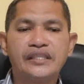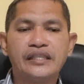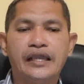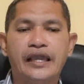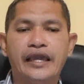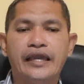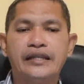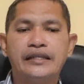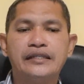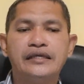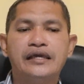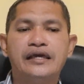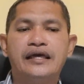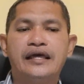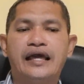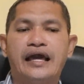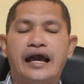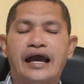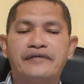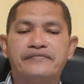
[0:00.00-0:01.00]
And
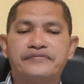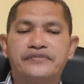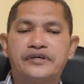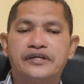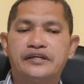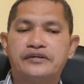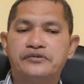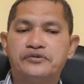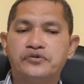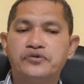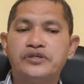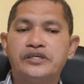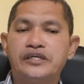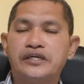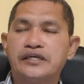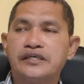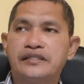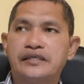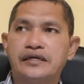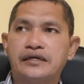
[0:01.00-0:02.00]
after
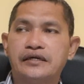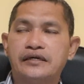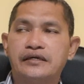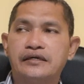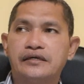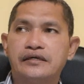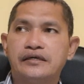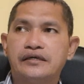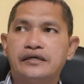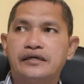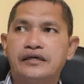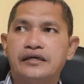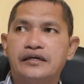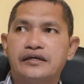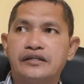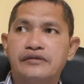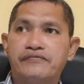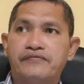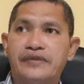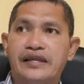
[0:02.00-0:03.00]
doing the
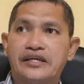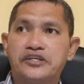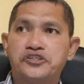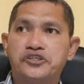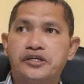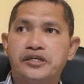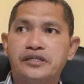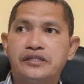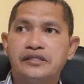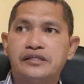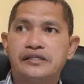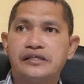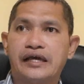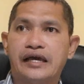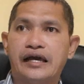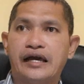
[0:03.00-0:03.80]
reflection,